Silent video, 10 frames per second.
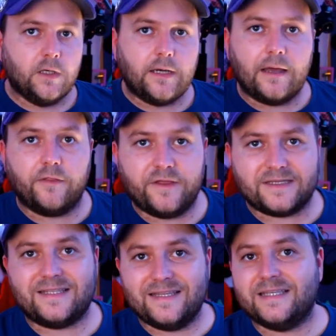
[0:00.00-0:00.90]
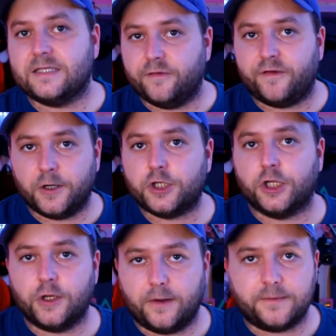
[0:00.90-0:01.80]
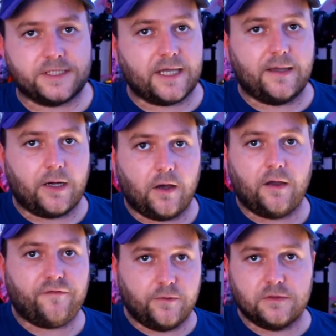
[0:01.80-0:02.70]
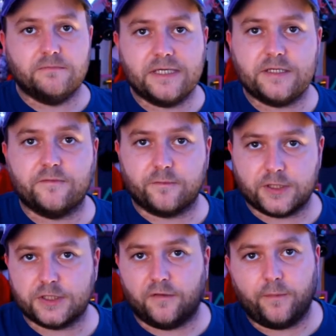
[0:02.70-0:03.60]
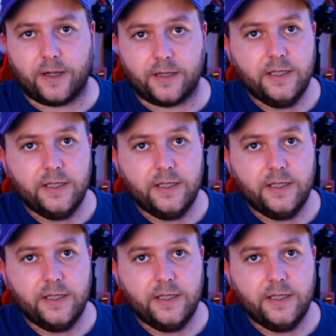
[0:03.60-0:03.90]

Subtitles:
Now this is the function that I was saying I feel is missing from the software.